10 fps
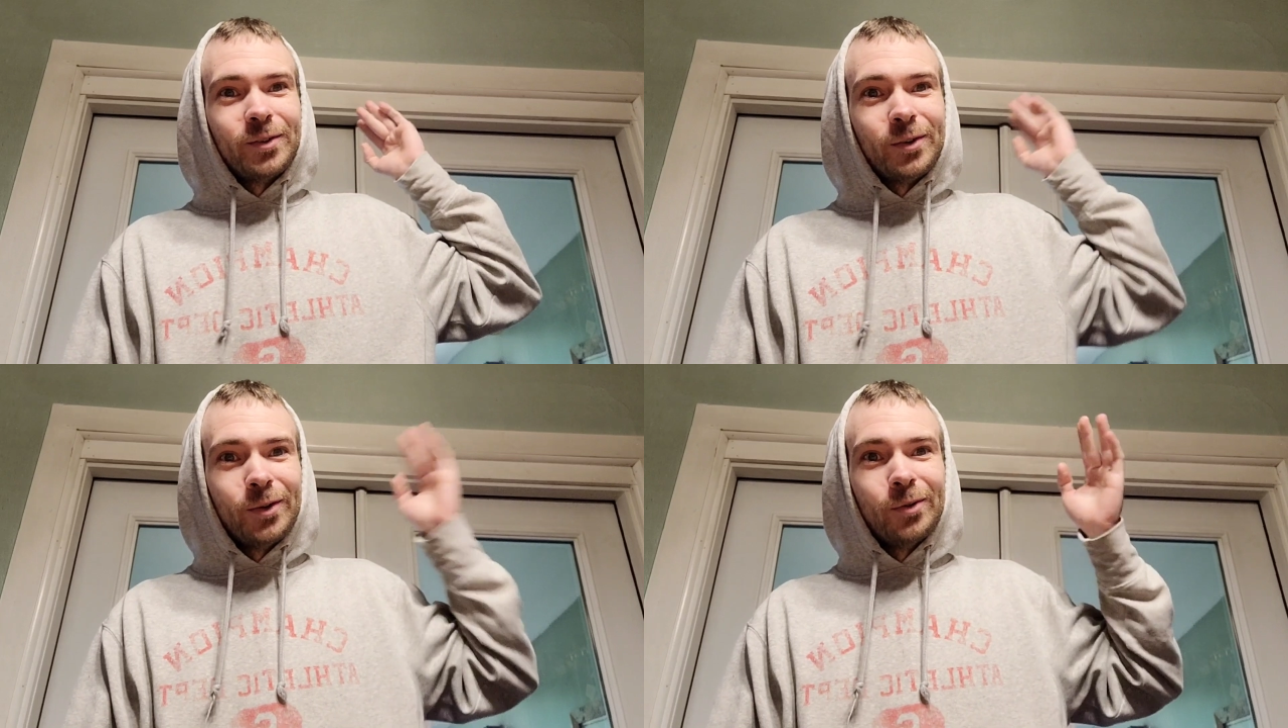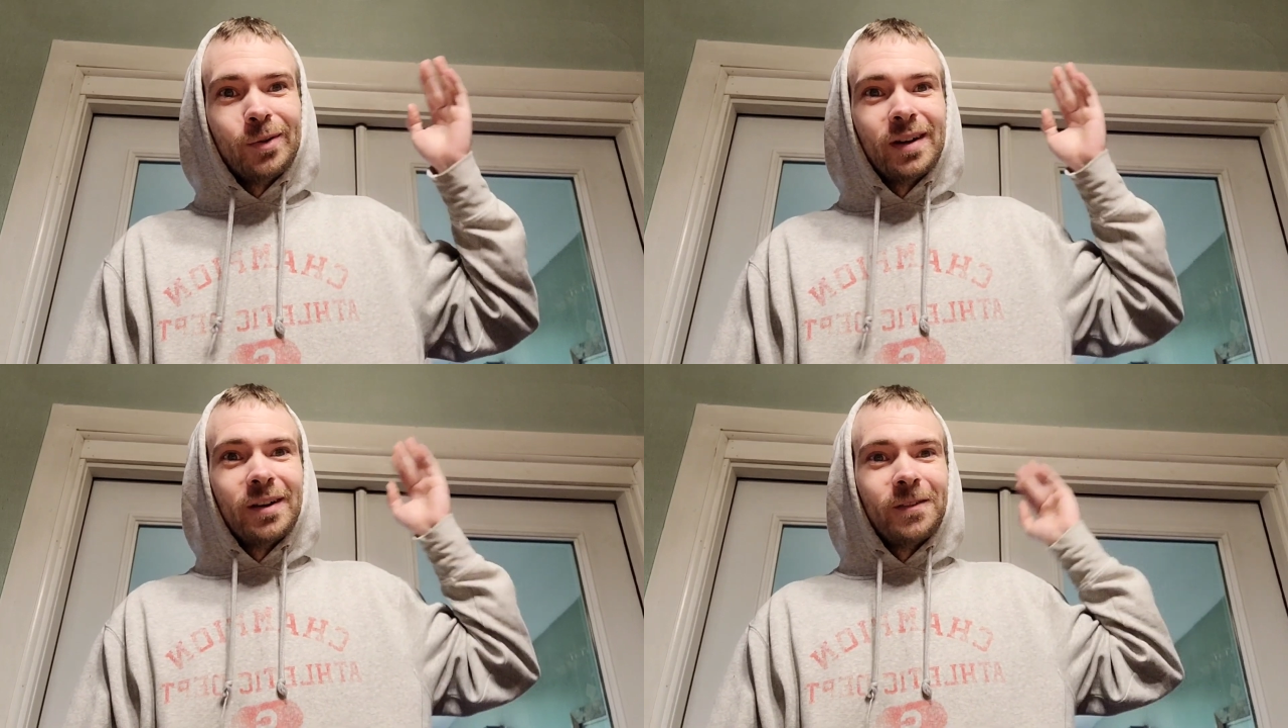
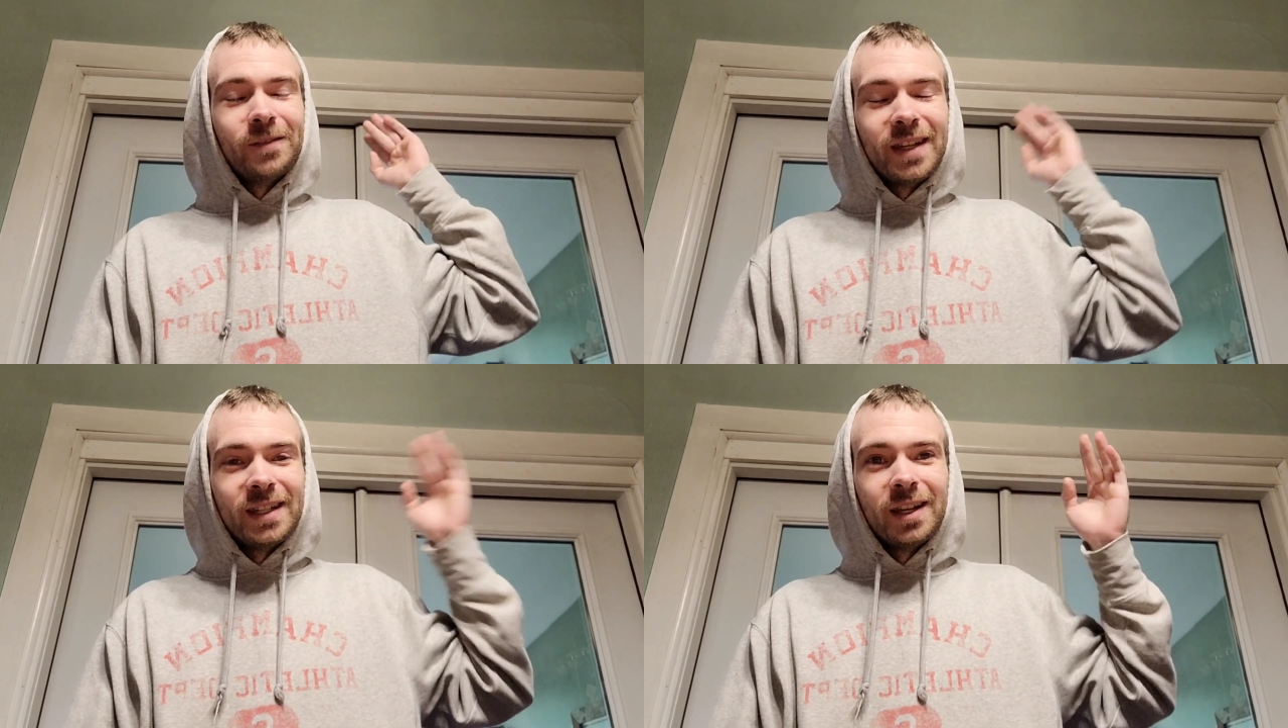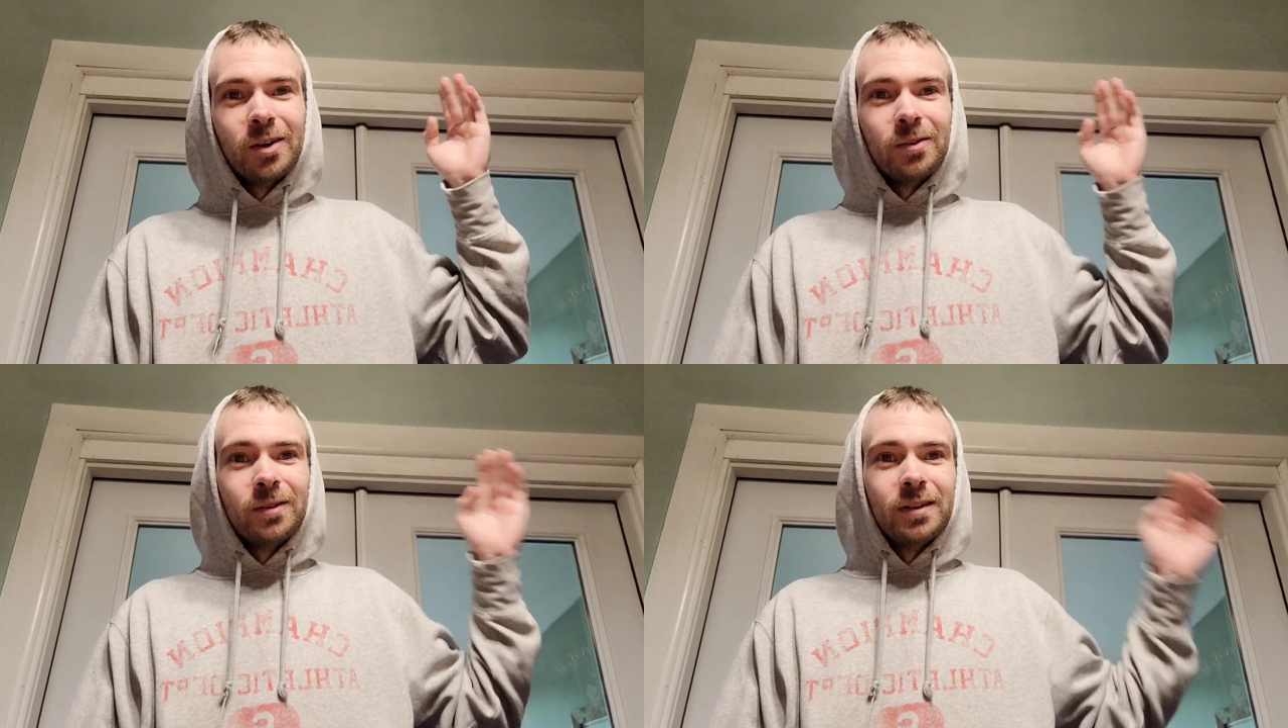new
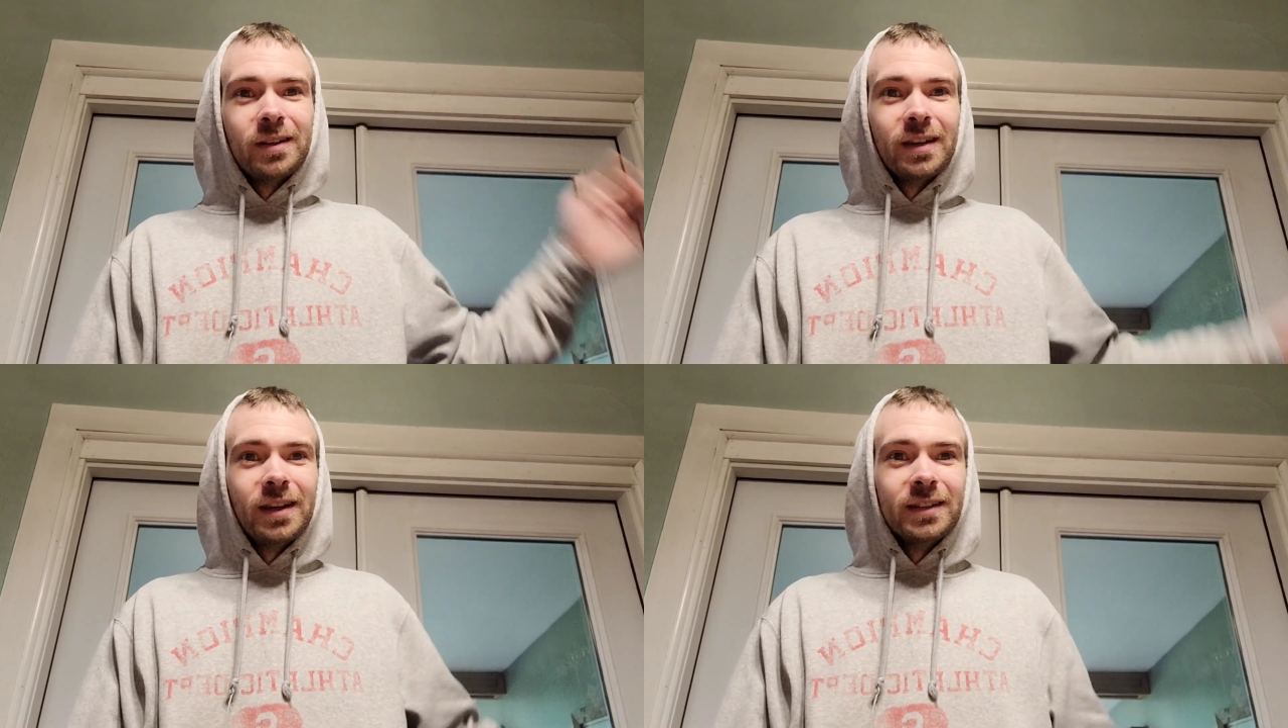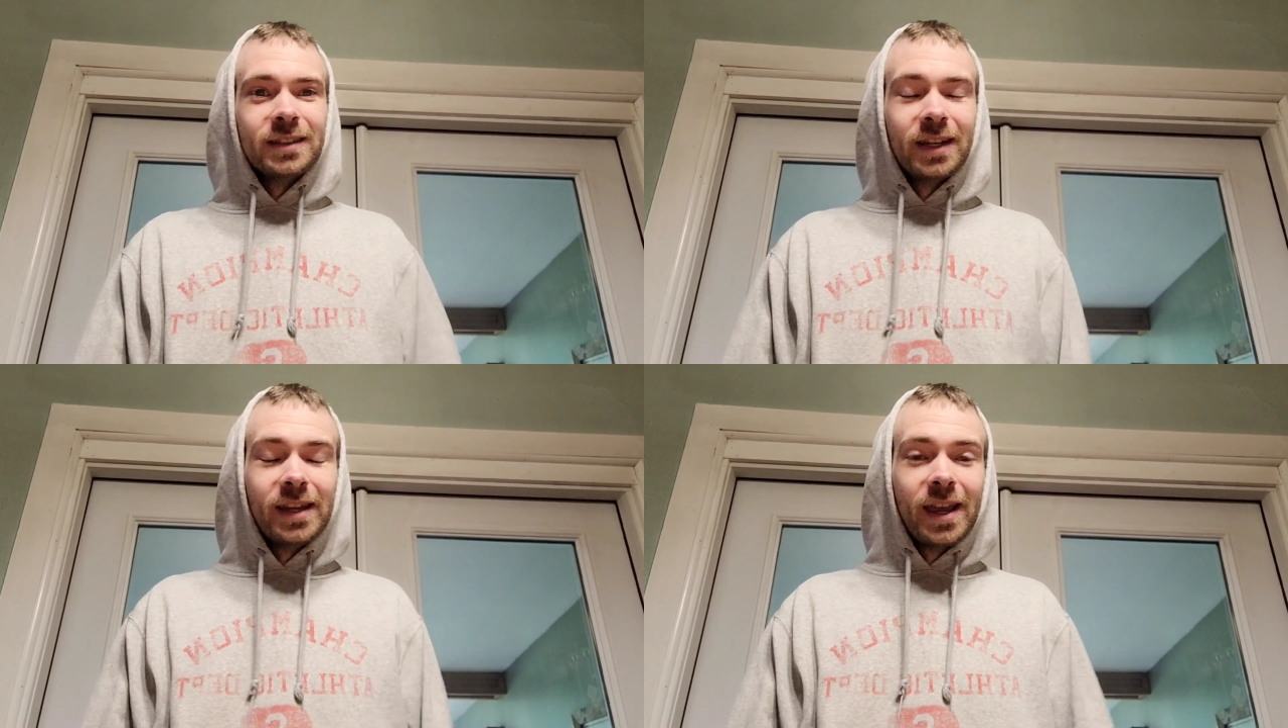video. And
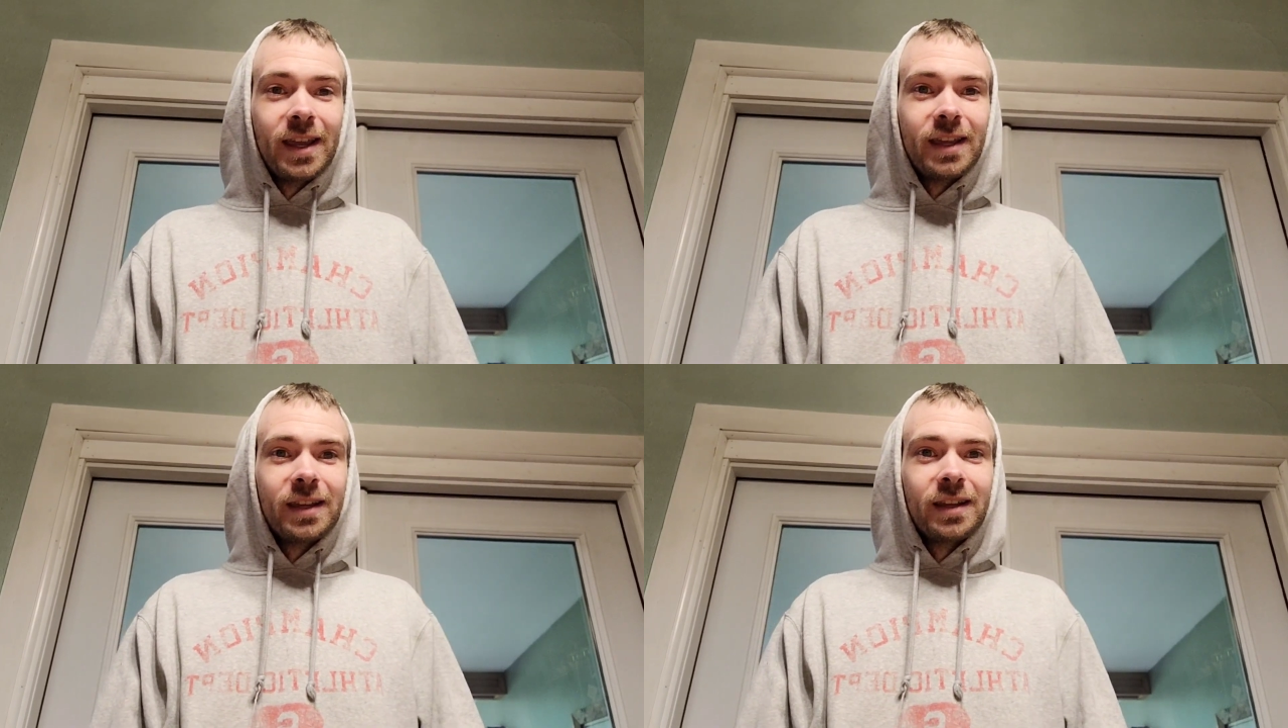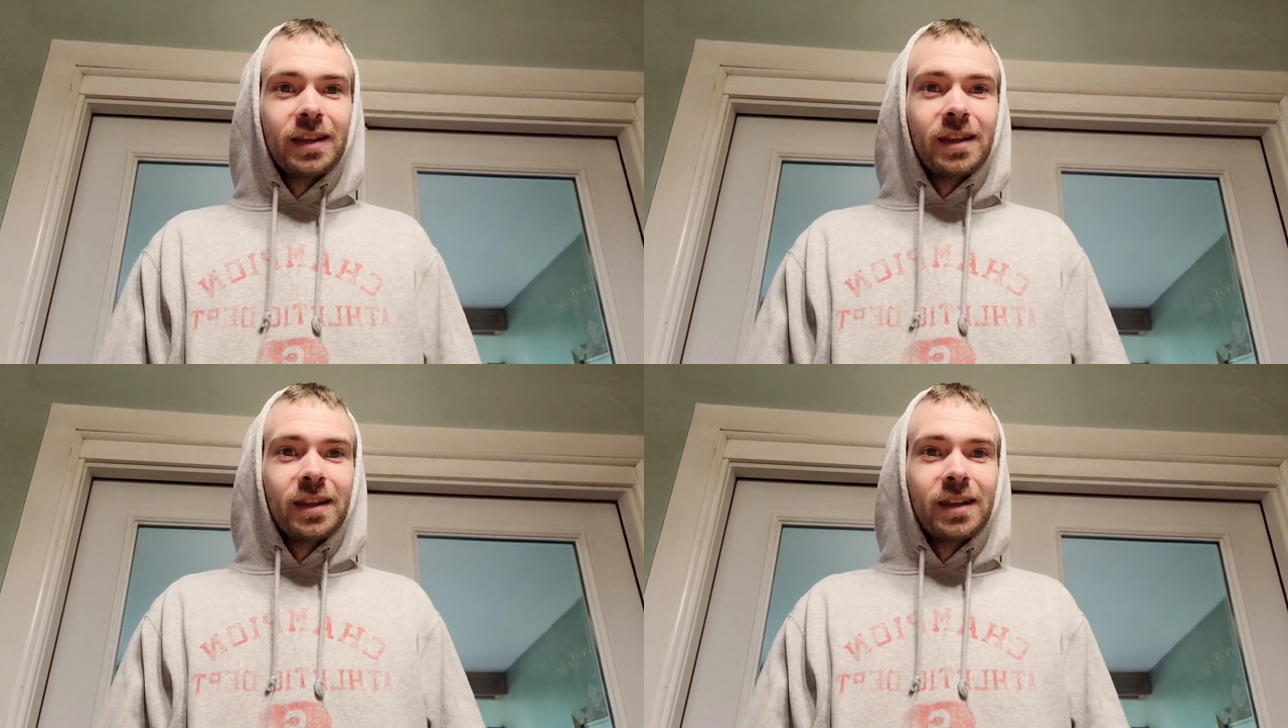today